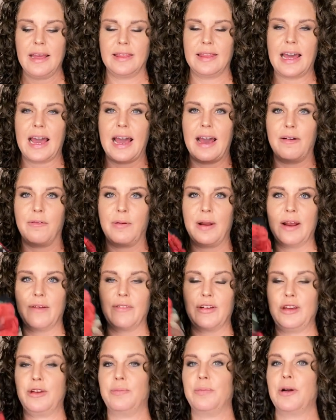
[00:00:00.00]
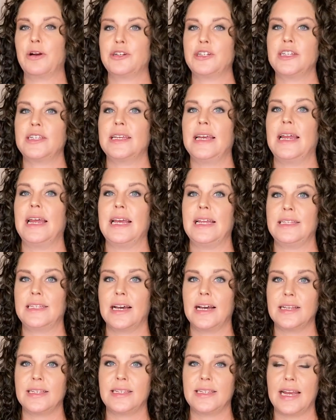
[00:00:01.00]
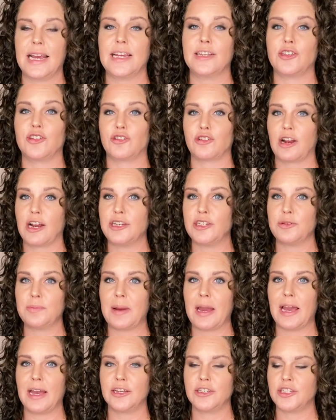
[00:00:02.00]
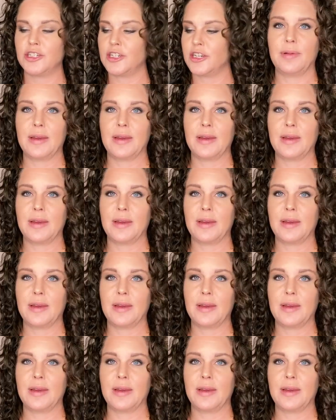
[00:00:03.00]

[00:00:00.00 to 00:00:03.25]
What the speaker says: that whenever you purchase it, it does say stretch mesh,